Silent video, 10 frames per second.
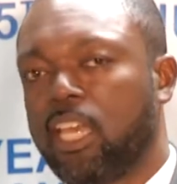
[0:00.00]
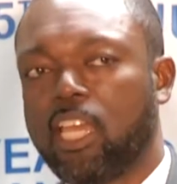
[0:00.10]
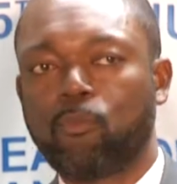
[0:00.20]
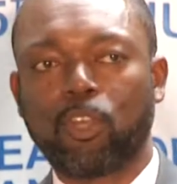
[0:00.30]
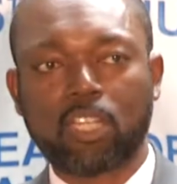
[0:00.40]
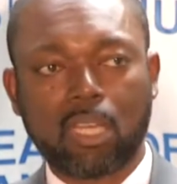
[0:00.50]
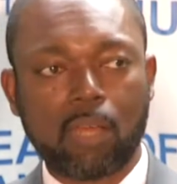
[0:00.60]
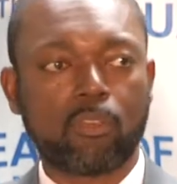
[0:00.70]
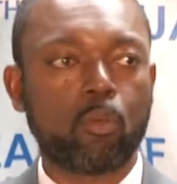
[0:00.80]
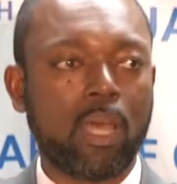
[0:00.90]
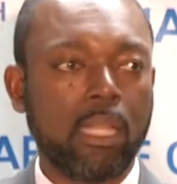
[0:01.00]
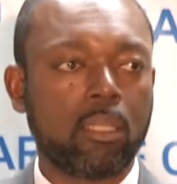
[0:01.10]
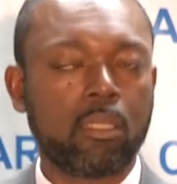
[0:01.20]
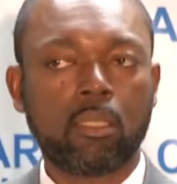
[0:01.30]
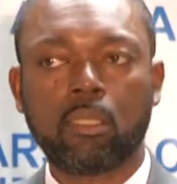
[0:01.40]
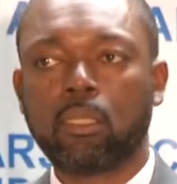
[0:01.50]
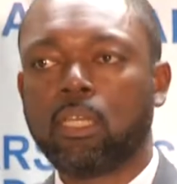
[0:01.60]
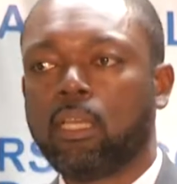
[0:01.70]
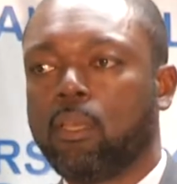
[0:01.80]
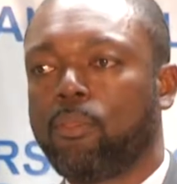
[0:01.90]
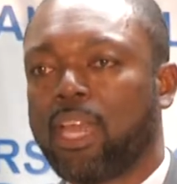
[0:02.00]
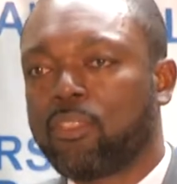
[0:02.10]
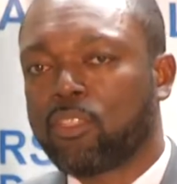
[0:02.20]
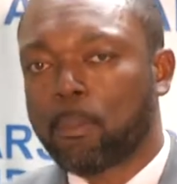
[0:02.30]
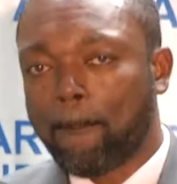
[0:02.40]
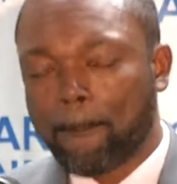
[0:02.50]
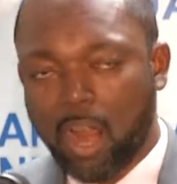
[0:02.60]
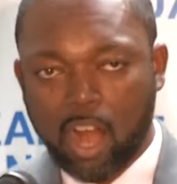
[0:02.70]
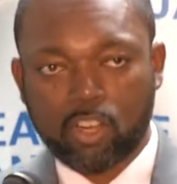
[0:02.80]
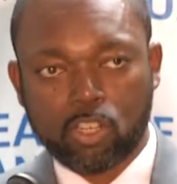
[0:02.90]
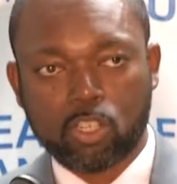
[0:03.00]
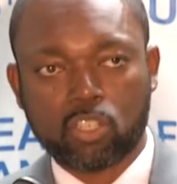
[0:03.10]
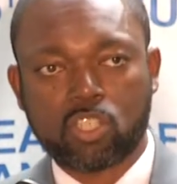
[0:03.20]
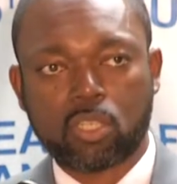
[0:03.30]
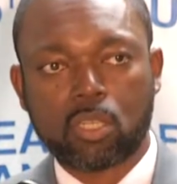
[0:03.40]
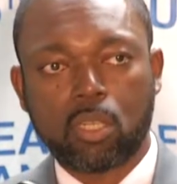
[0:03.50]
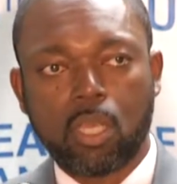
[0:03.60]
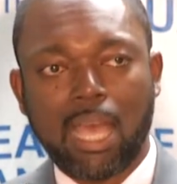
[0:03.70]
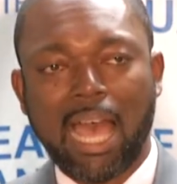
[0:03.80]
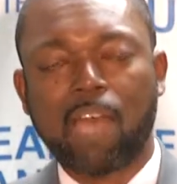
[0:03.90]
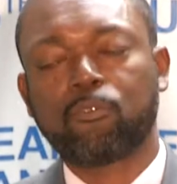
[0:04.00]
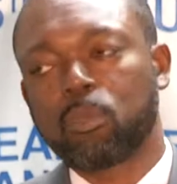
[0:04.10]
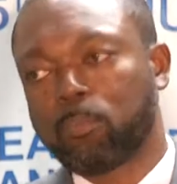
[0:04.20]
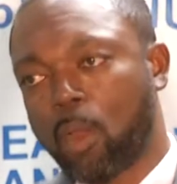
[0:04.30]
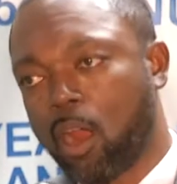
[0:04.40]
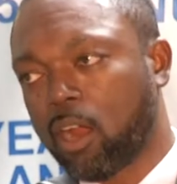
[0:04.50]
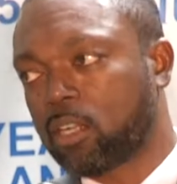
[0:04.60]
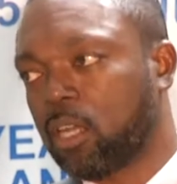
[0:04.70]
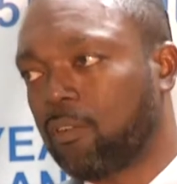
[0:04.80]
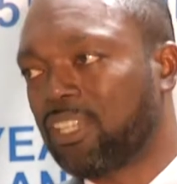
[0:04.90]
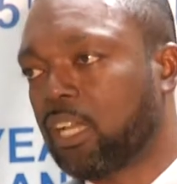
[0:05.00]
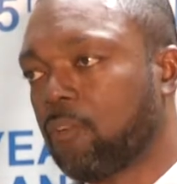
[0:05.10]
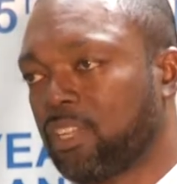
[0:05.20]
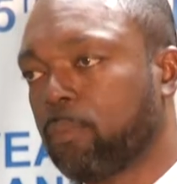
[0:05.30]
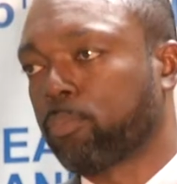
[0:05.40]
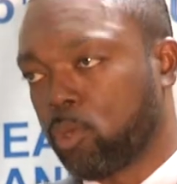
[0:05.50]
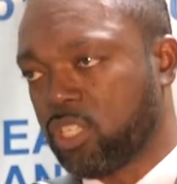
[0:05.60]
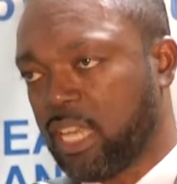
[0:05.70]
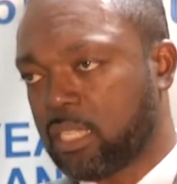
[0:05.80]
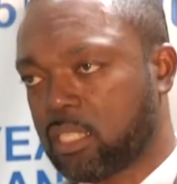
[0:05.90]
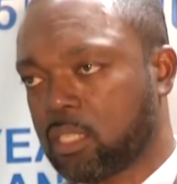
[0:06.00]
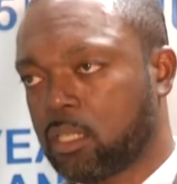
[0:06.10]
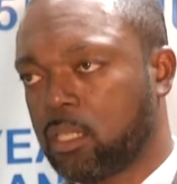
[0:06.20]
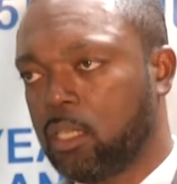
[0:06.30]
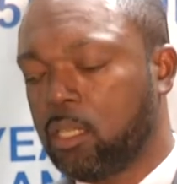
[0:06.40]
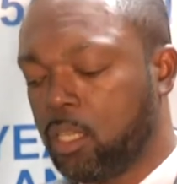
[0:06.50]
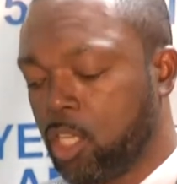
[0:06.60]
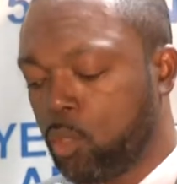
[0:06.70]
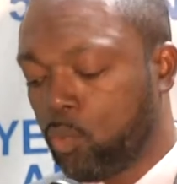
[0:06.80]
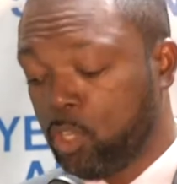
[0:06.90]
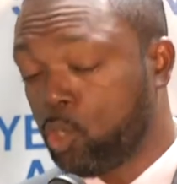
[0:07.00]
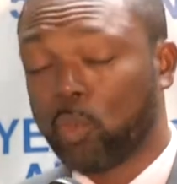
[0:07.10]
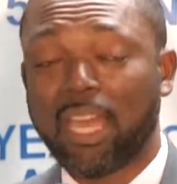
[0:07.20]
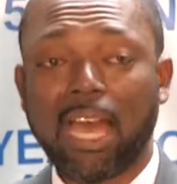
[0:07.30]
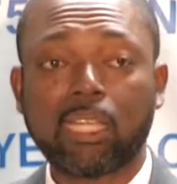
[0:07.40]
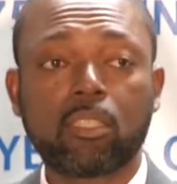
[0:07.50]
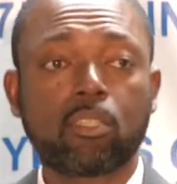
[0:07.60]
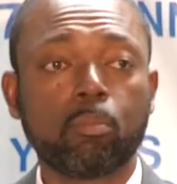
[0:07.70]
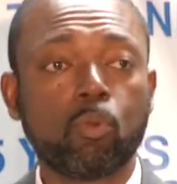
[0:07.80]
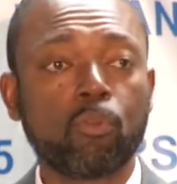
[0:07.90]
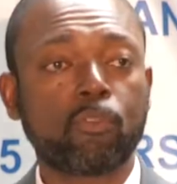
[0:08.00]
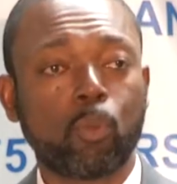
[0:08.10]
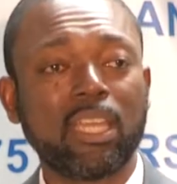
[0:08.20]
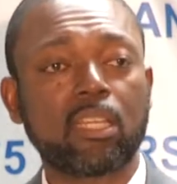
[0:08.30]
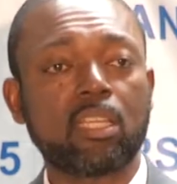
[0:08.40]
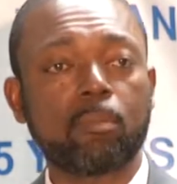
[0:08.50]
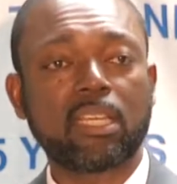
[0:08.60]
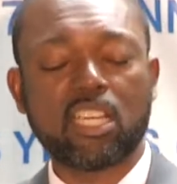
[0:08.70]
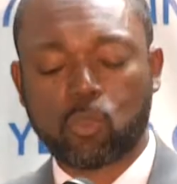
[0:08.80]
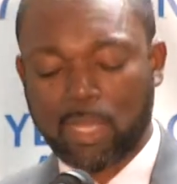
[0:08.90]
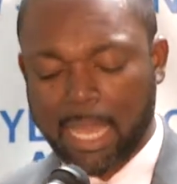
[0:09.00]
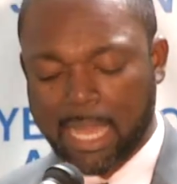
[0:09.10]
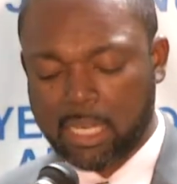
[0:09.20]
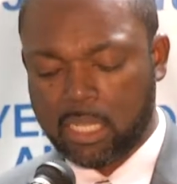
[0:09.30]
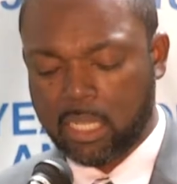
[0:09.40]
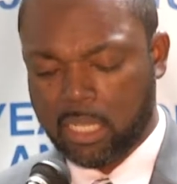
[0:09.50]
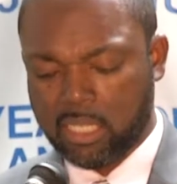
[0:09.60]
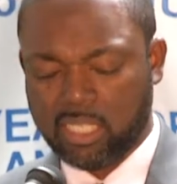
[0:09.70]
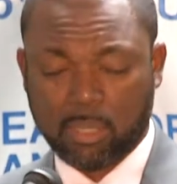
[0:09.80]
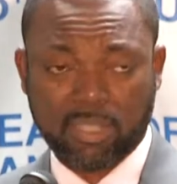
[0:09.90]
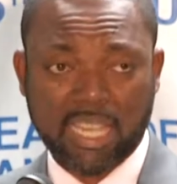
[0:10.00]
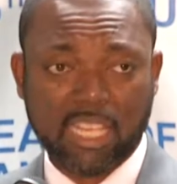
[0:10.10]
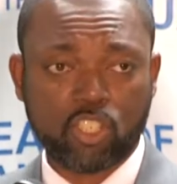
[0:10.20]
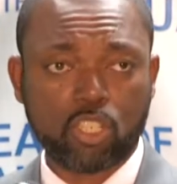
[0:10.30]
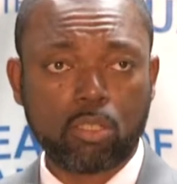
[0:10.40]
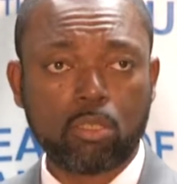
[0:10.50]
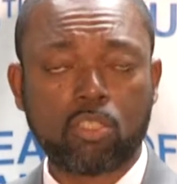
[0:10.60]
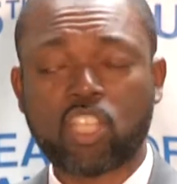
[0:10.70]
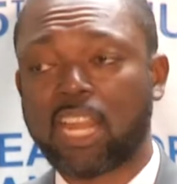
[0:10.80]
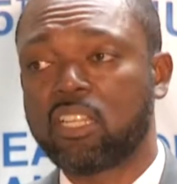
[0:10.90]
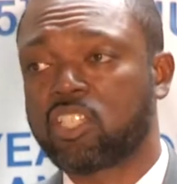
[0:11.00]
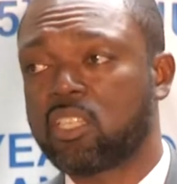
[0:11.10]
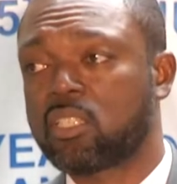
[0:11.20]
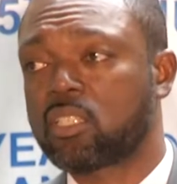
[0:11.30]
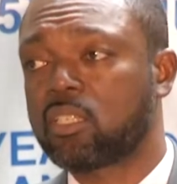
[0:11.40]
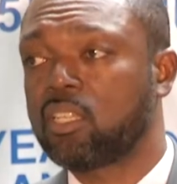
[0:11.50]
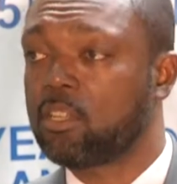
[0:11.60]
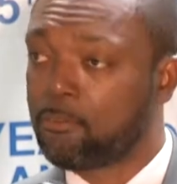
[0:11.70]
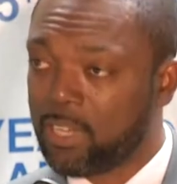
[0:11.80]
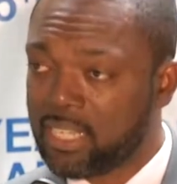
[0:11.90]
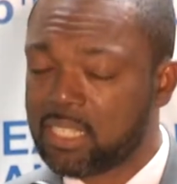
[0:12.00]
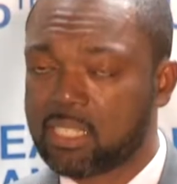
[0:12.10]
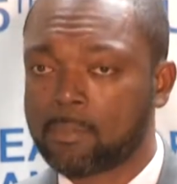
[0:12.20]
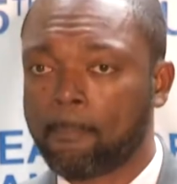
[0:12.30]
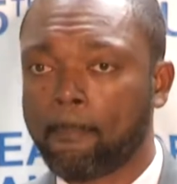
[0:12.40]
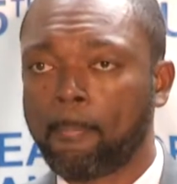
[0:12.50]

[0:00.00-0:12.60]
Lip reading: If we are to govern well, then the partners have to be part of the governing process. We knew we had to move quickly because we had substantial challenges to face,